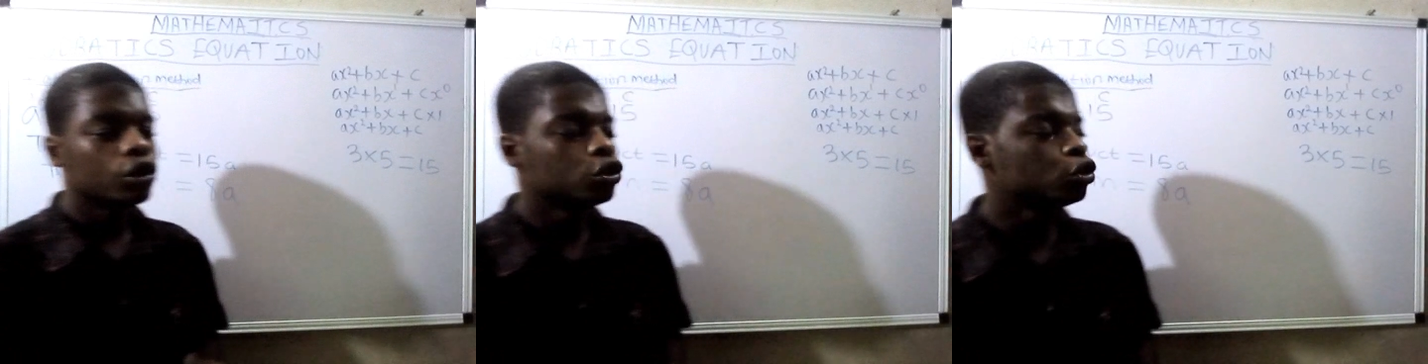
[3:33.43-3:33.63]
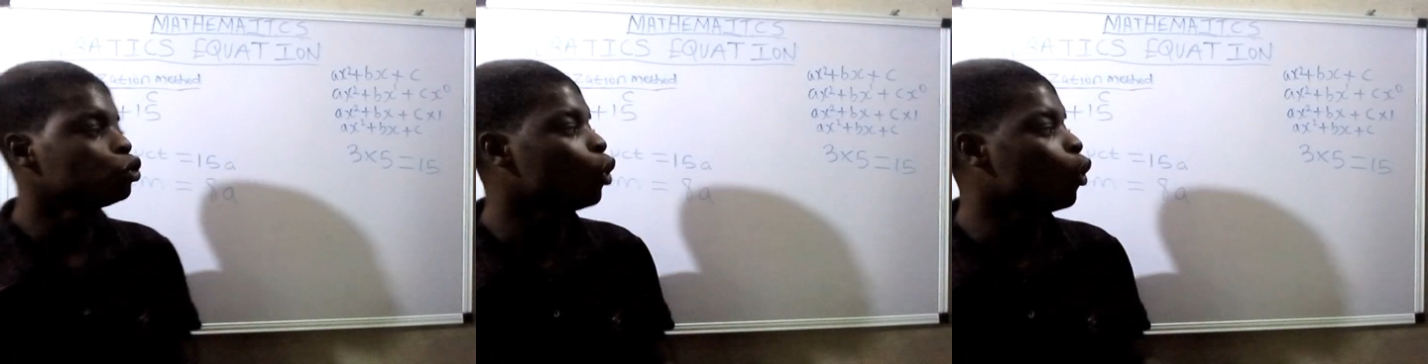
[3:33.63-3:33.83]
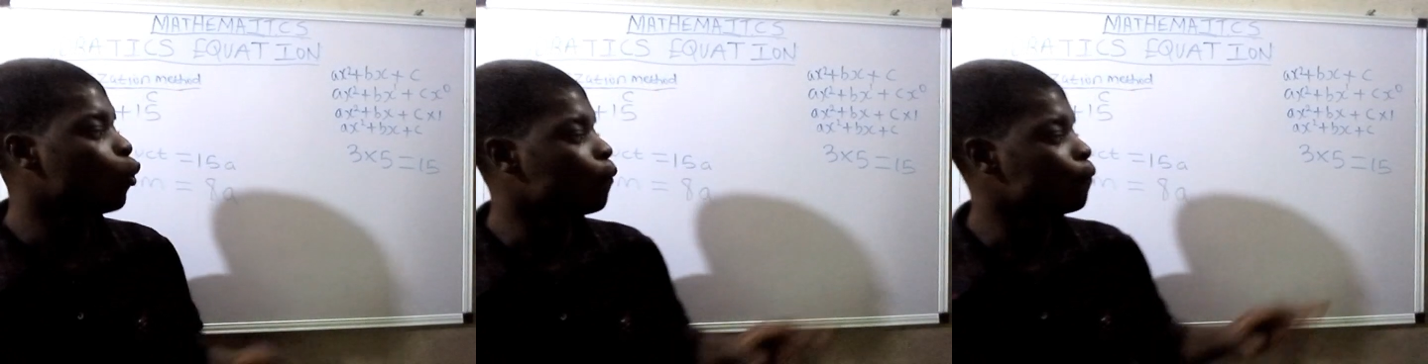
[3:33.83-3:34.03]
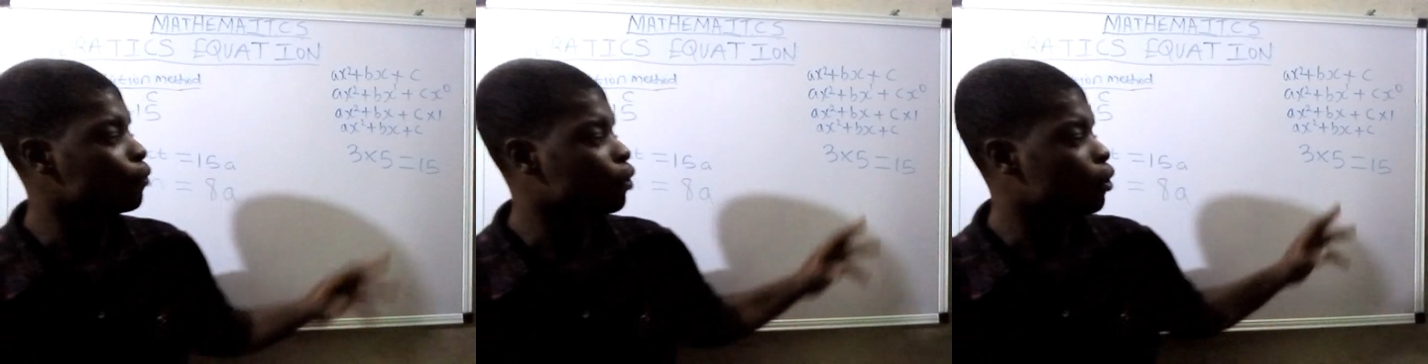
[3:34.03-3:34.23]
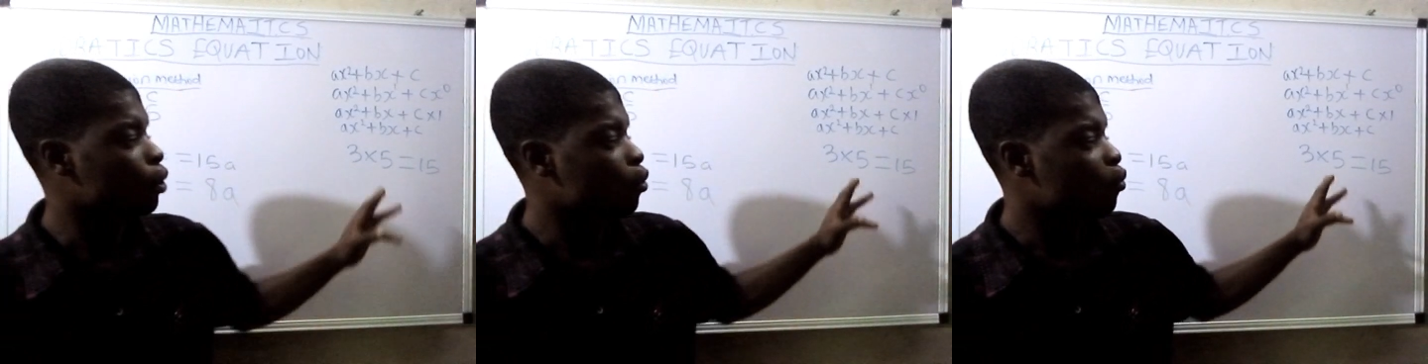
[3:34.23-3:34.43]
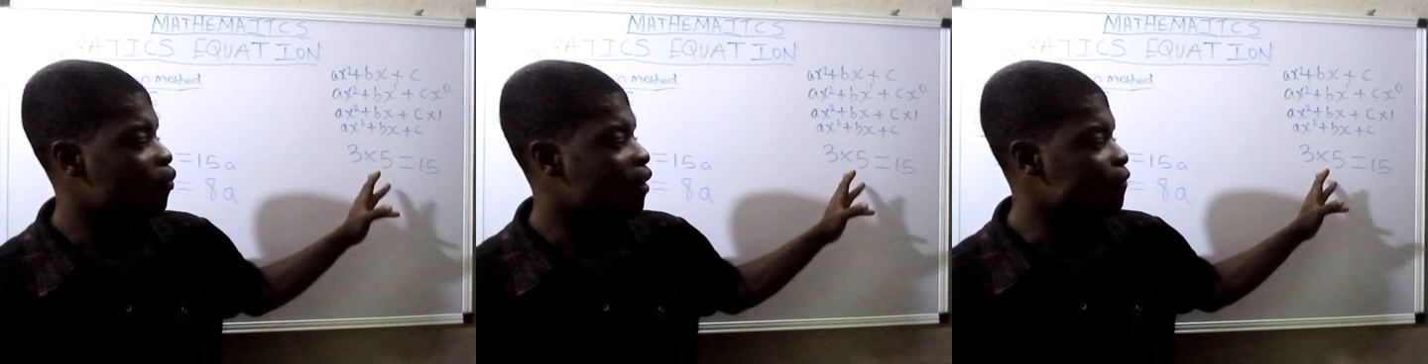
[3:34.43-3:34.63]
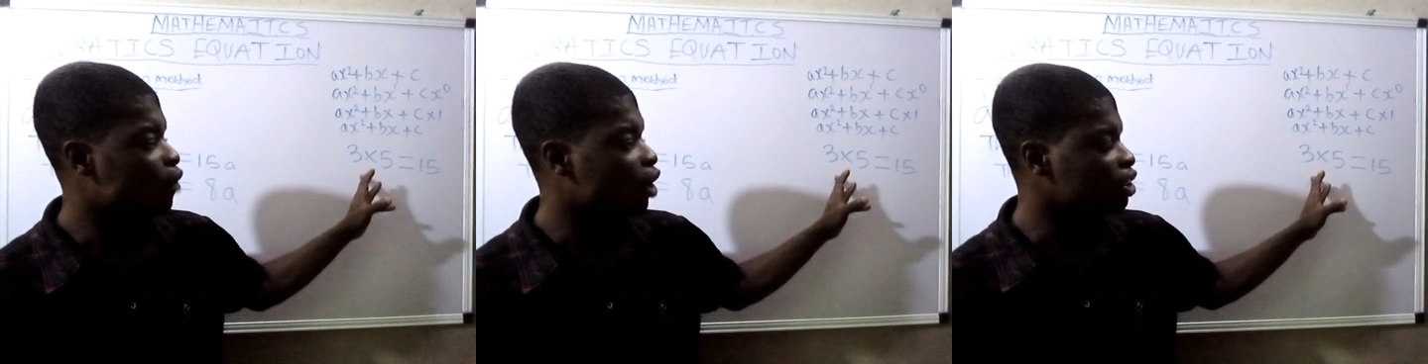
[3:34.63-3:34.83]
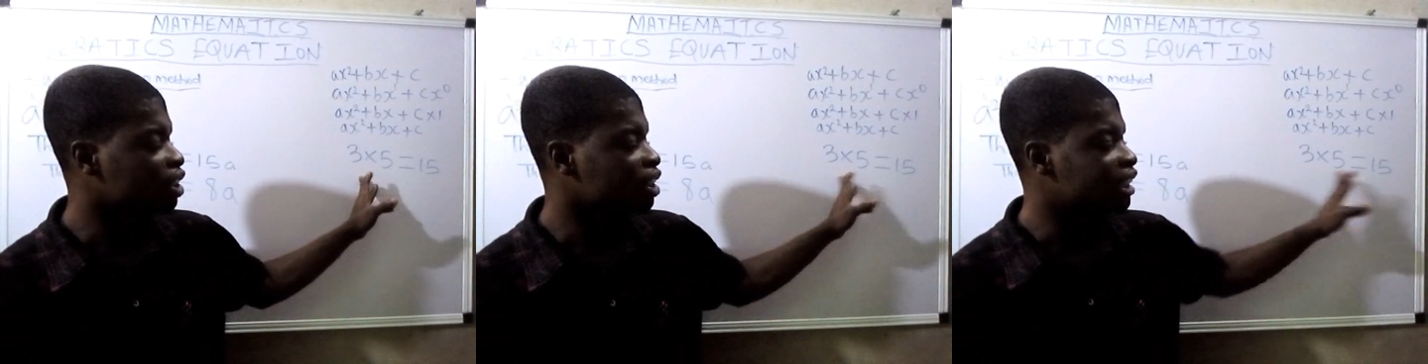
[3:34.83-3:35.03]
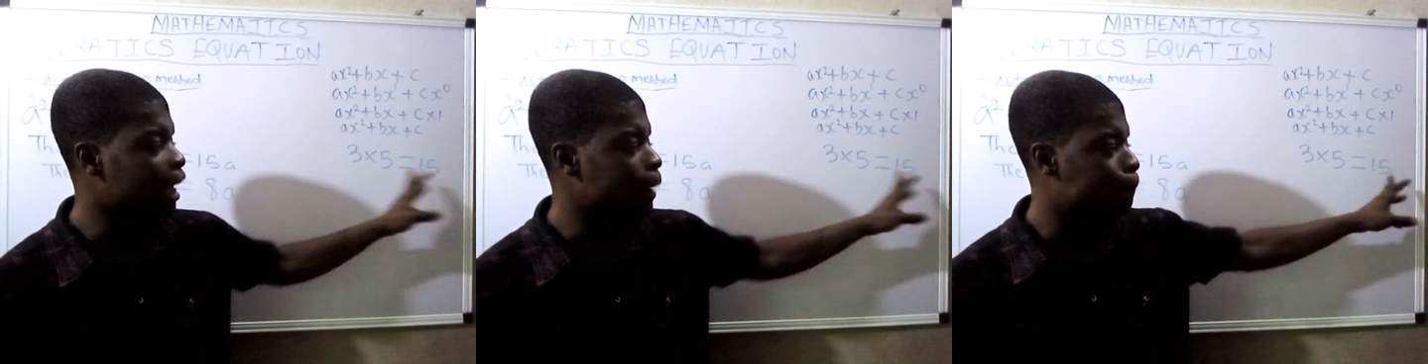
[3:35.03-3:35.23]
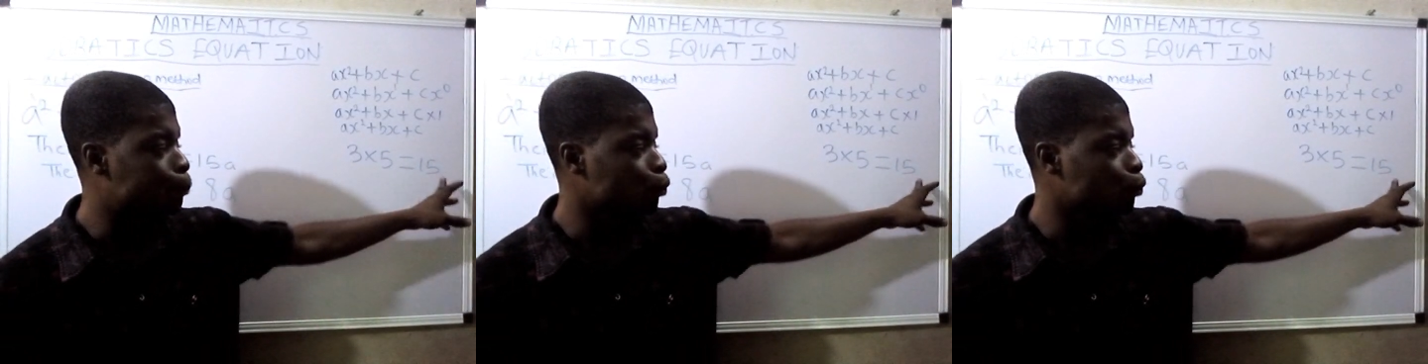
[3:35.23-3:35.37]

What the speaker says: So we have gotten their